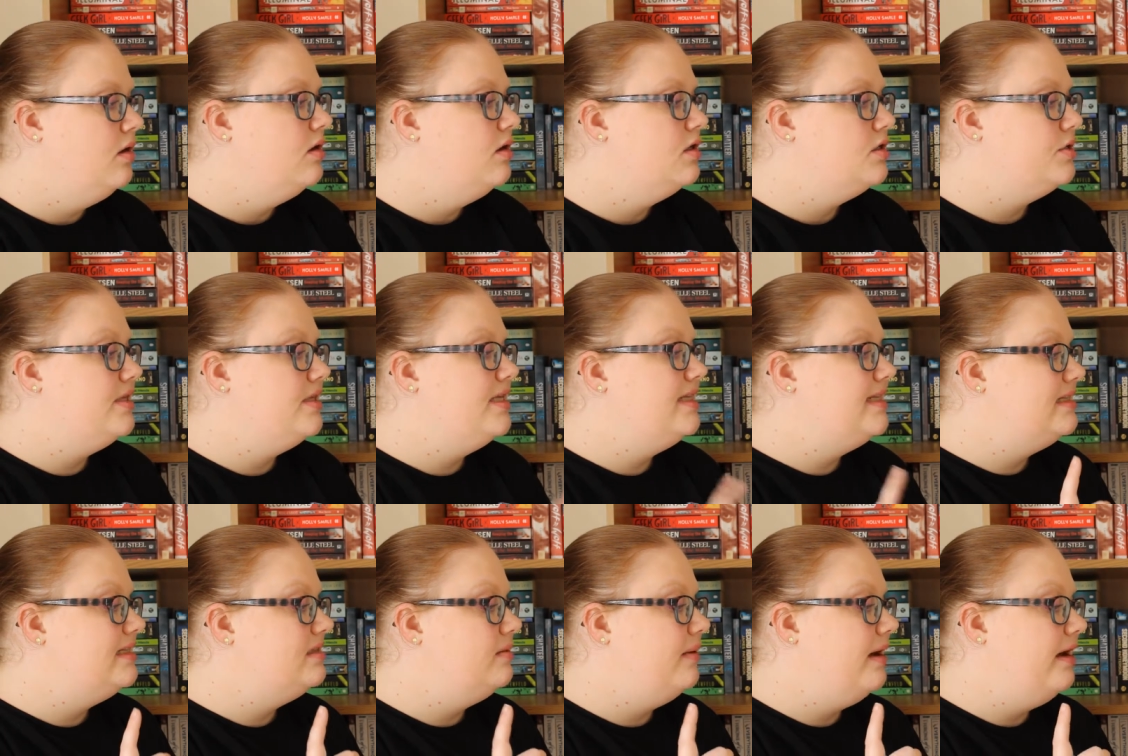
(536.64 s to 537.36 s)
so
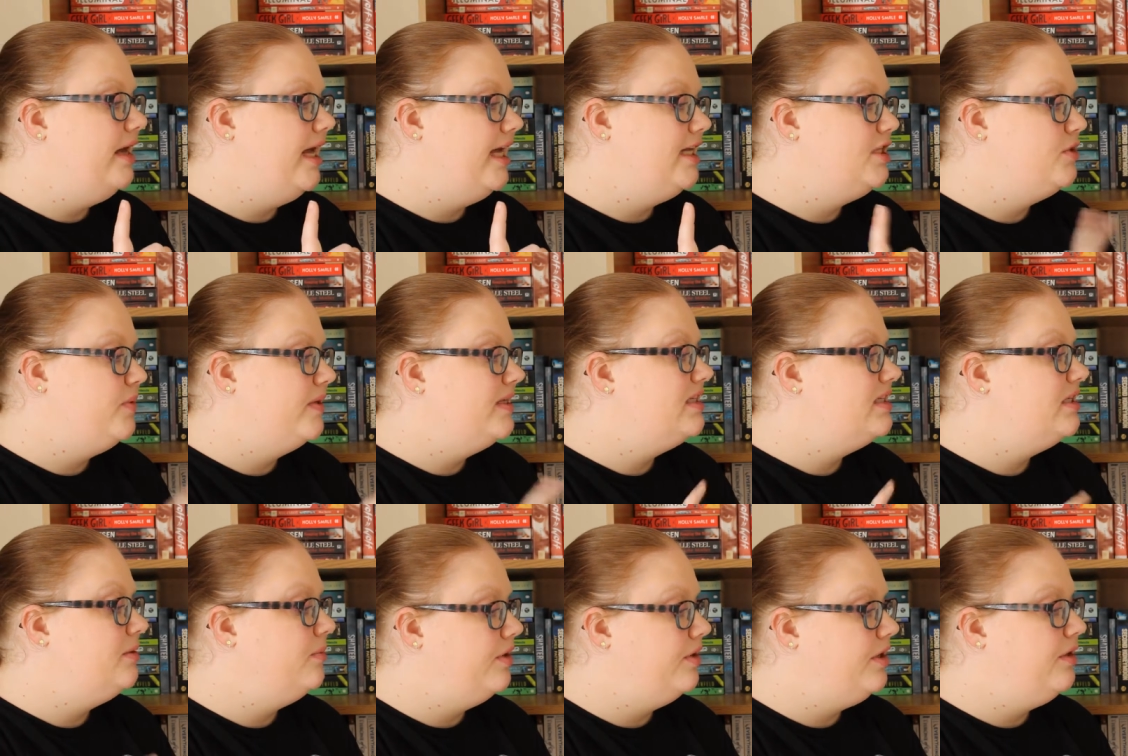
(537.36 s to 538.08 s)
this is about a
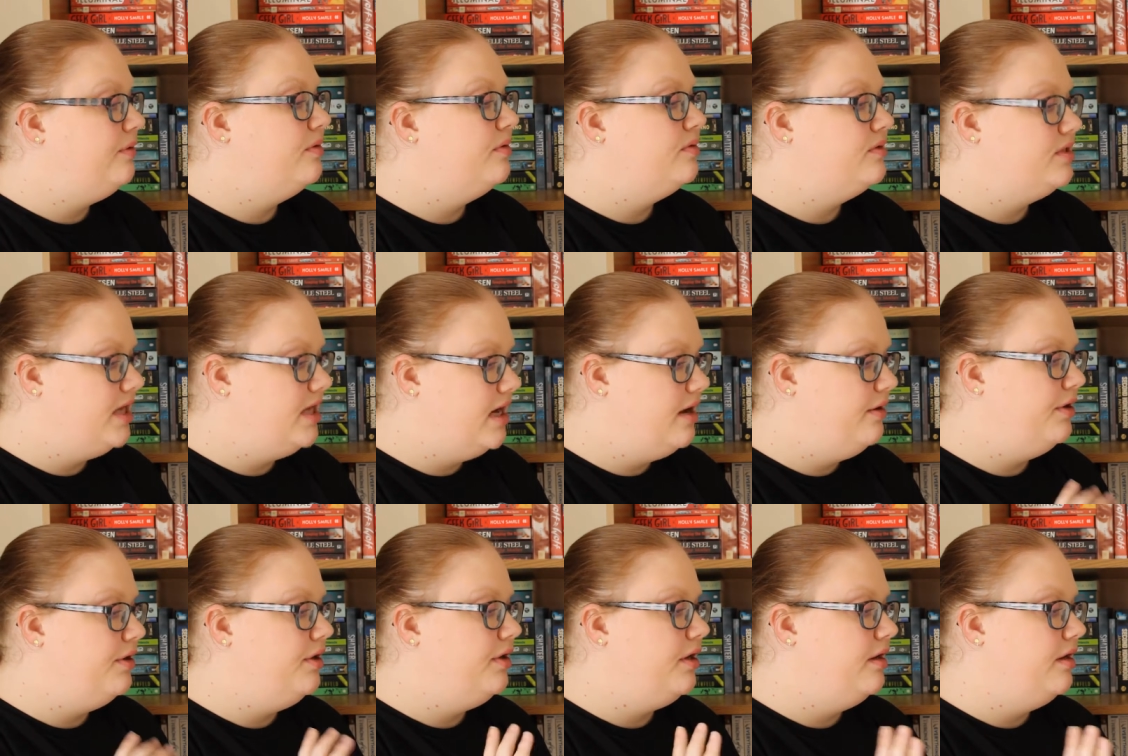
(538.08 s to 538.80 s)
21-year-old
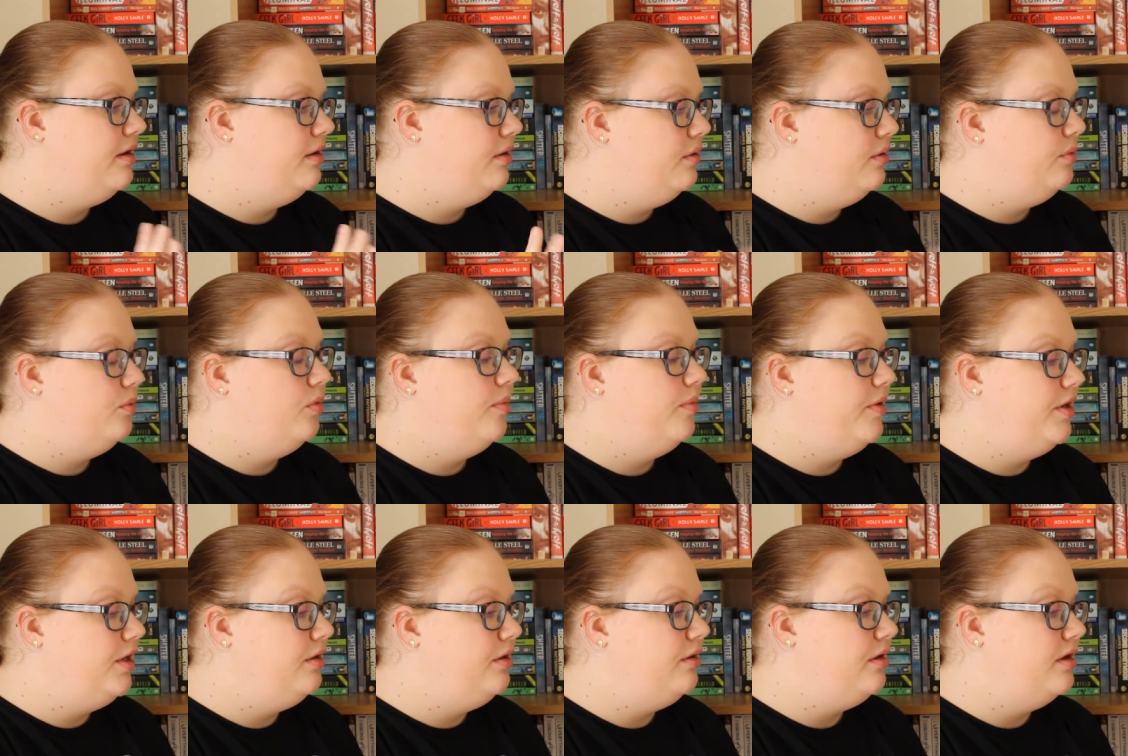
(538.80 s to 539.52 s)
girl, who go, a
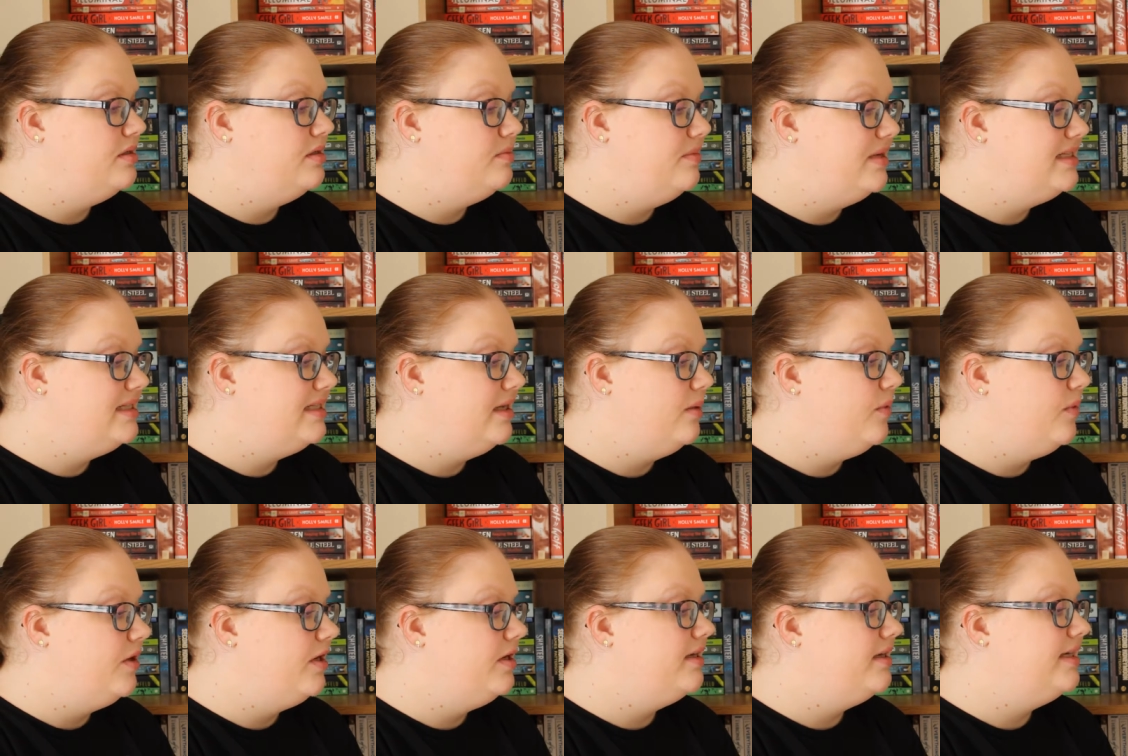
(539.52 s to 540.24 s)
woman who goes
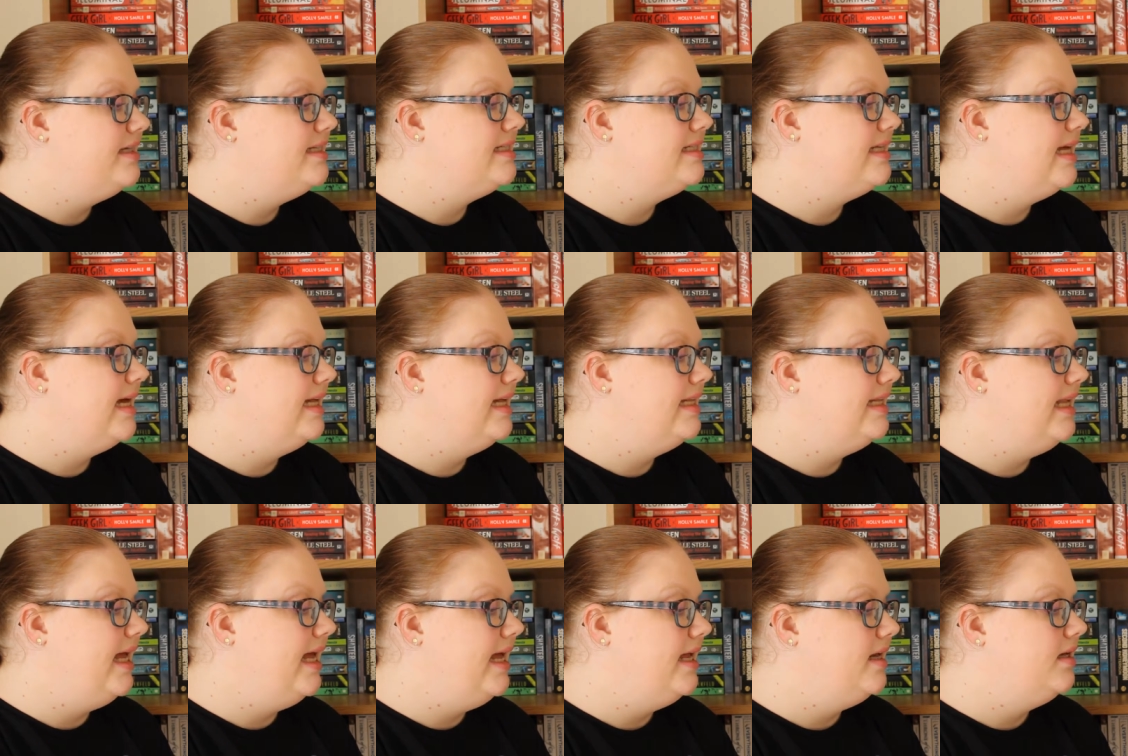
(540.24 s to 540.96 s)
missing one night,
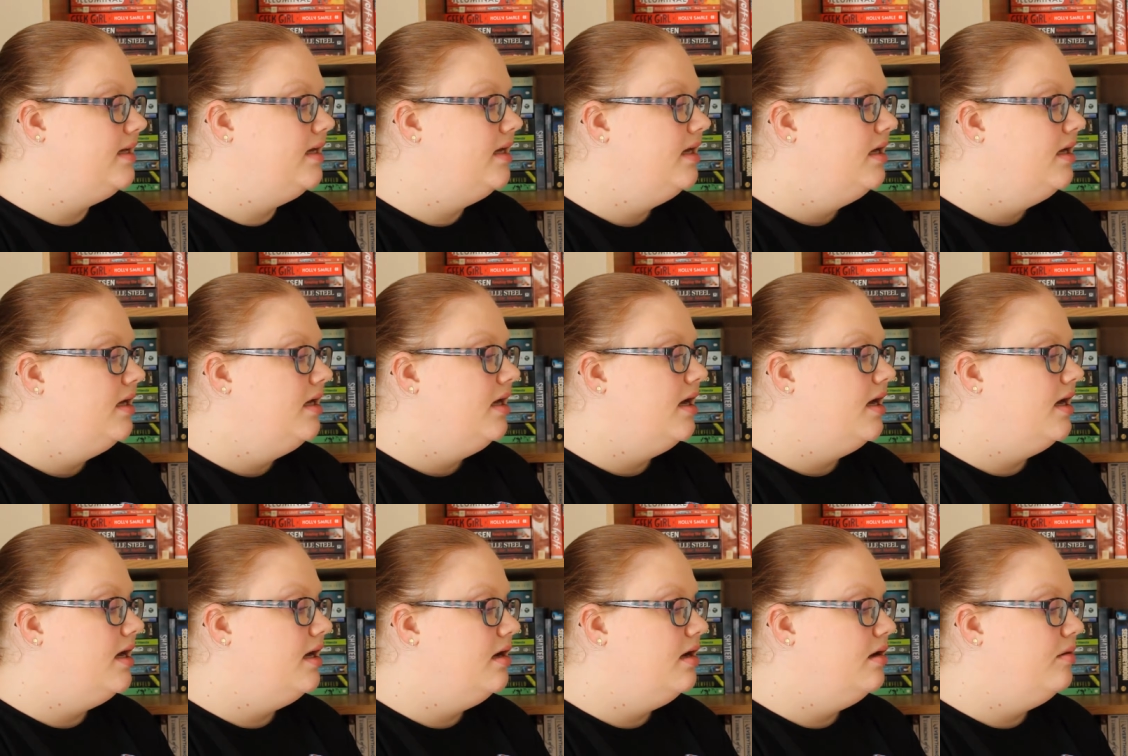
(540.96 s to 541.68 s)
and then
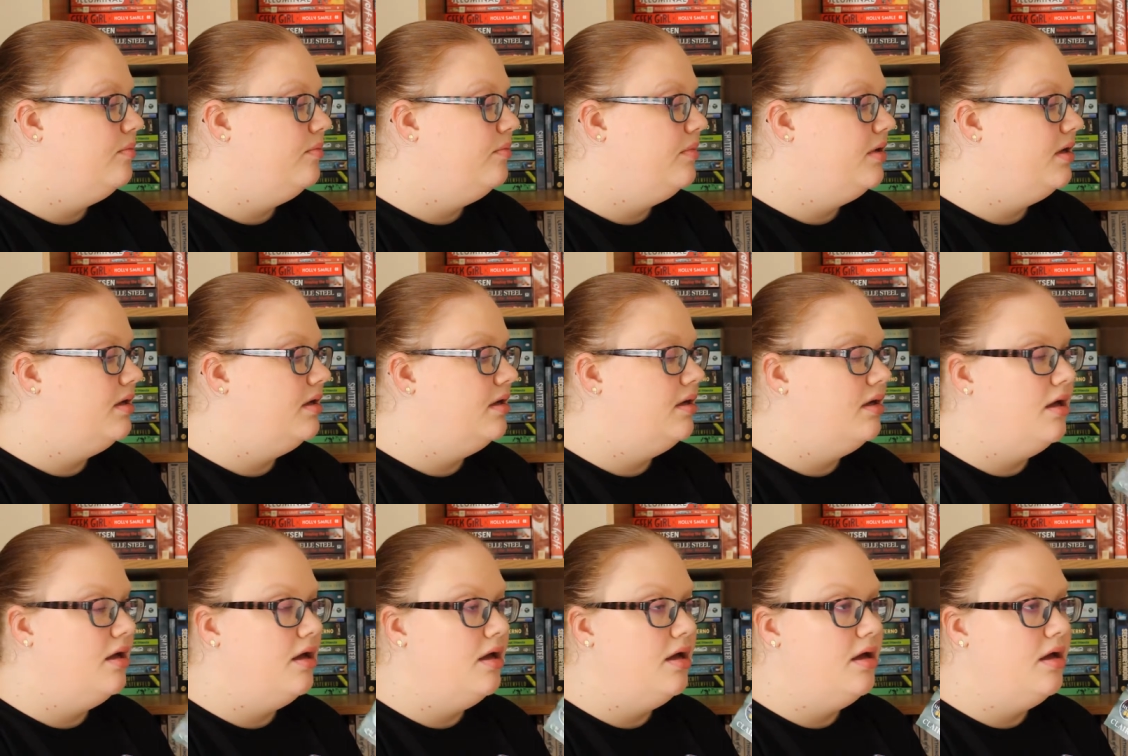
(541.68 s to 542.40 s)
um,
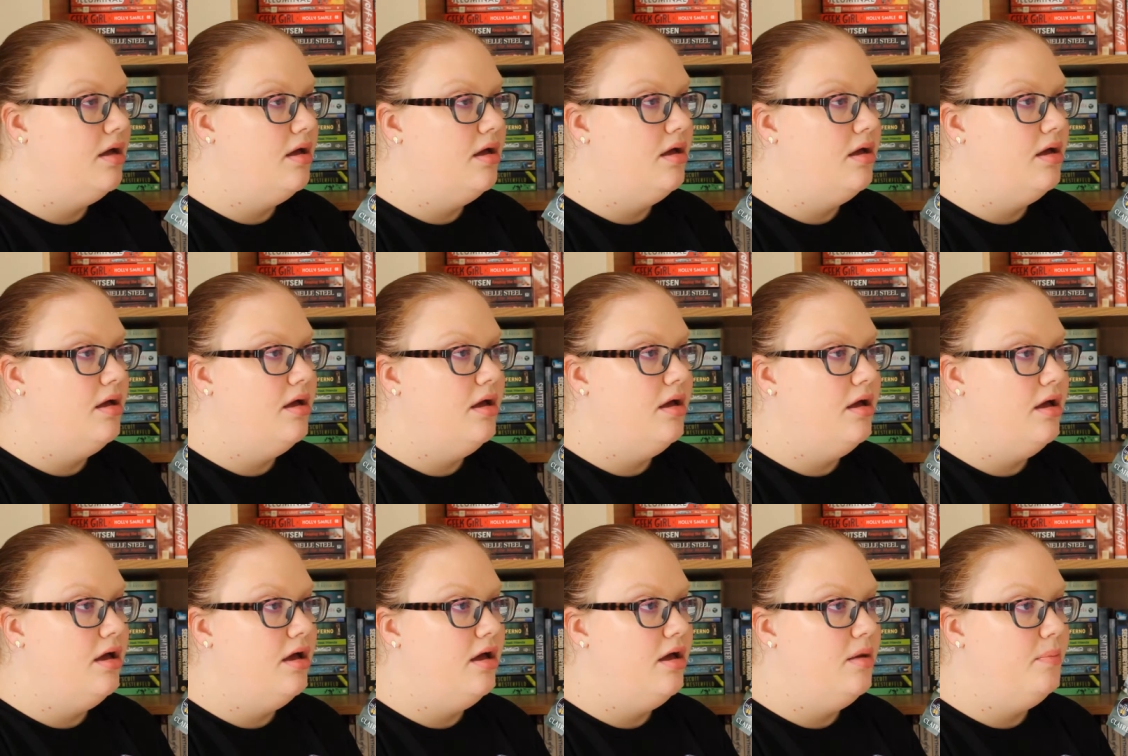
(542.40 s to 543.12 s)

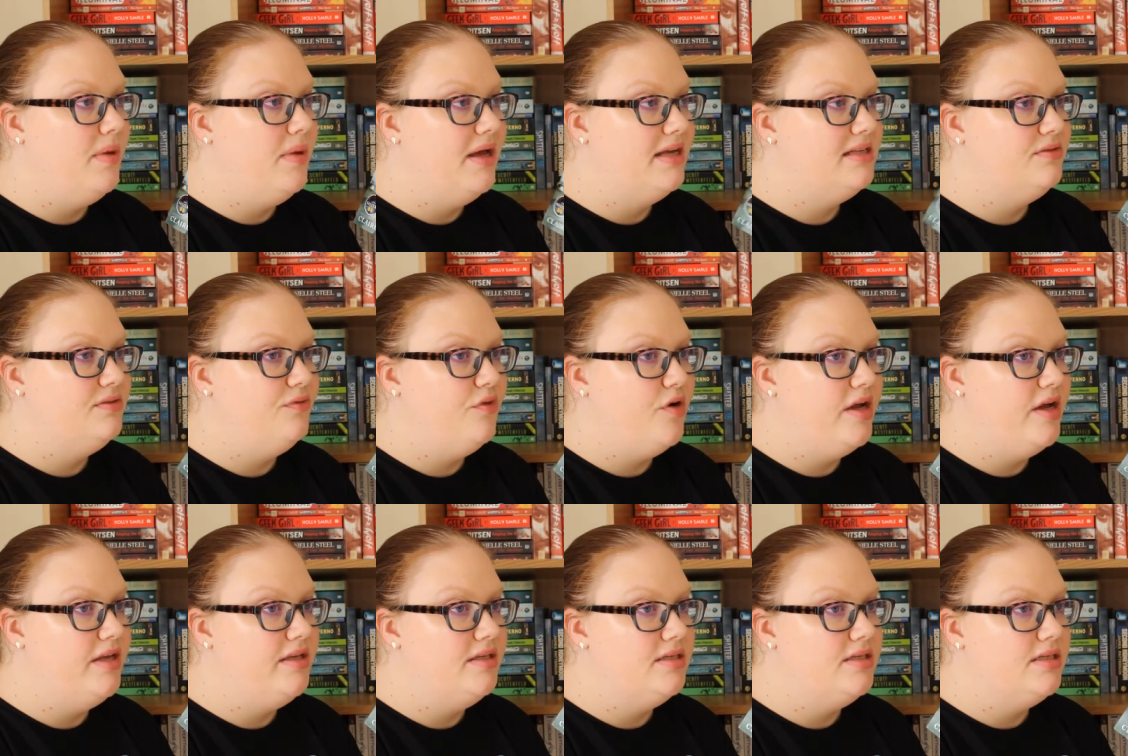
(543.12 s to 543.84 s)
her best
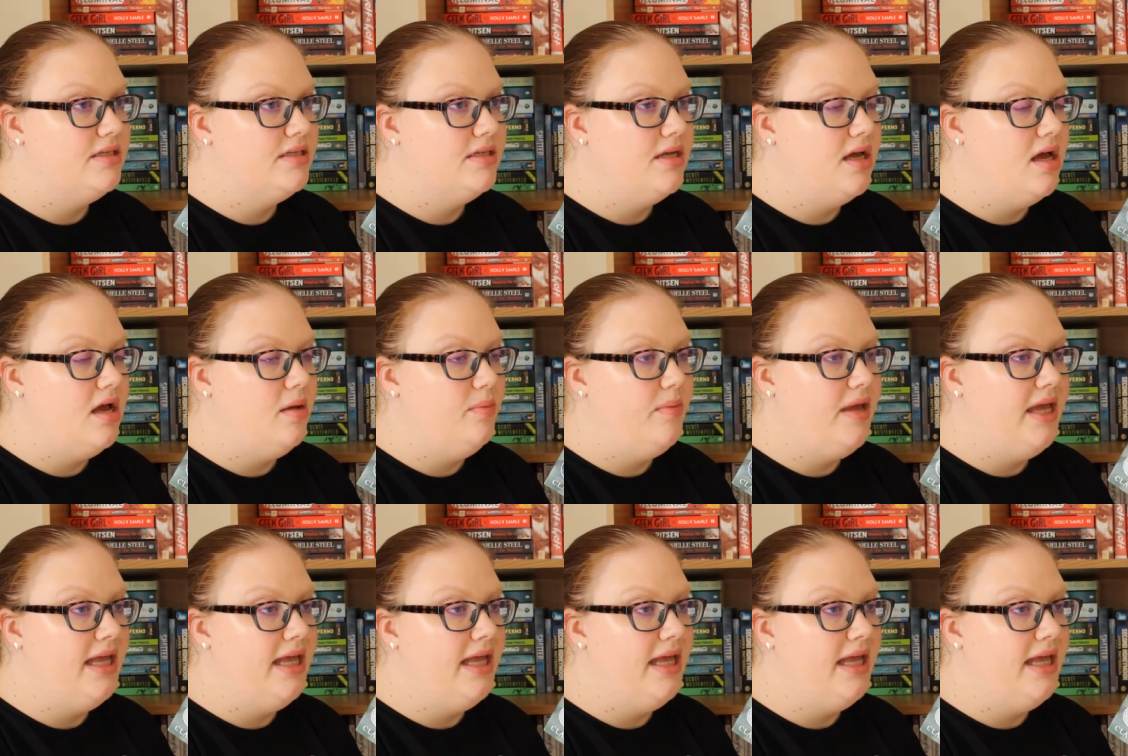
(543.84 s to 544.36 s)
friend um,